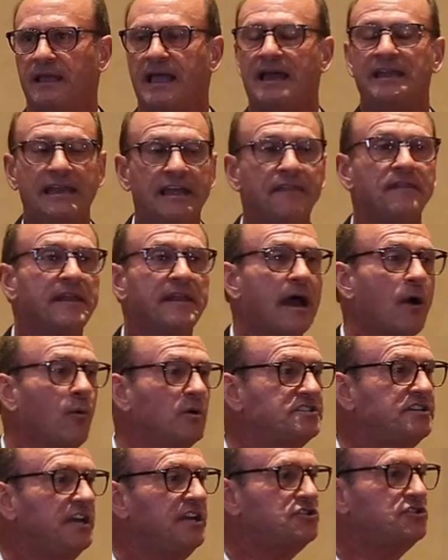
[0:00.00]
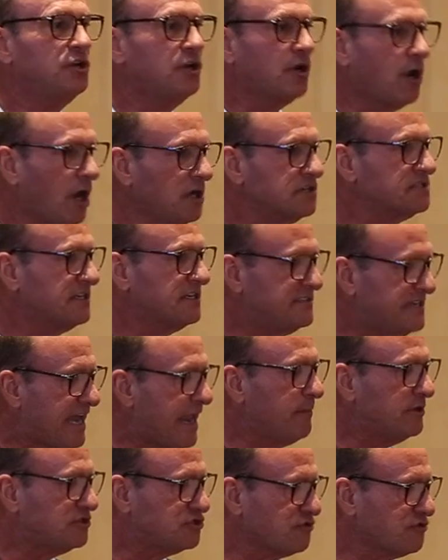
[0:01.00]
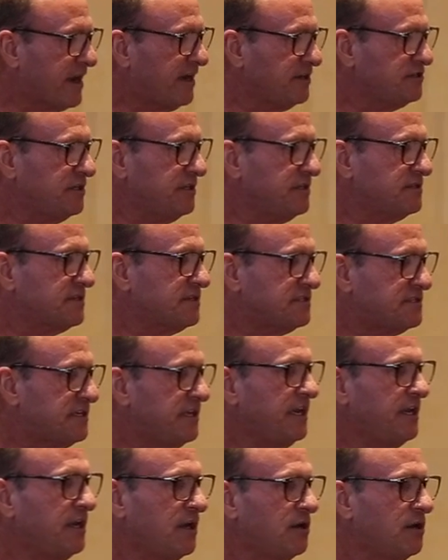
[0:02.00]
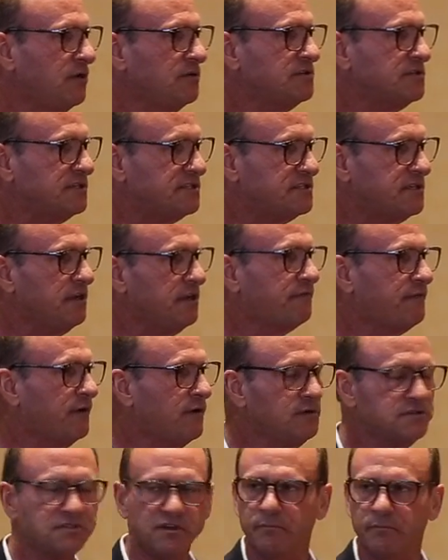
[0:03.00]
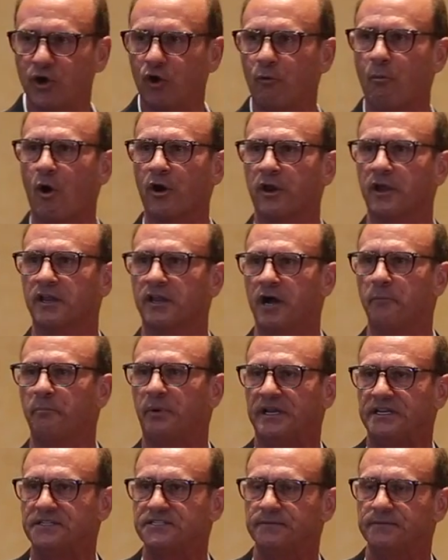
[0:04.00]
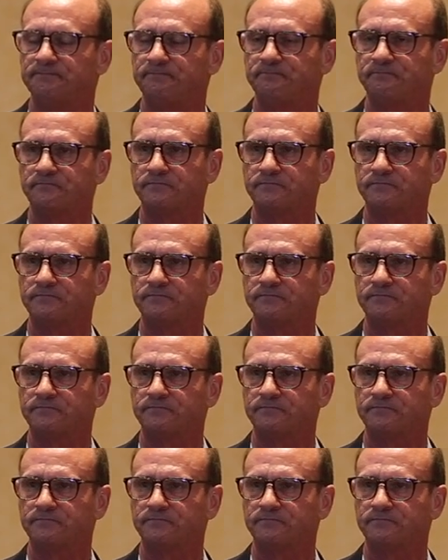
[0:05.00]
And in that, I was teaching cost containment strategies to CEOs and CFOs of middle market companies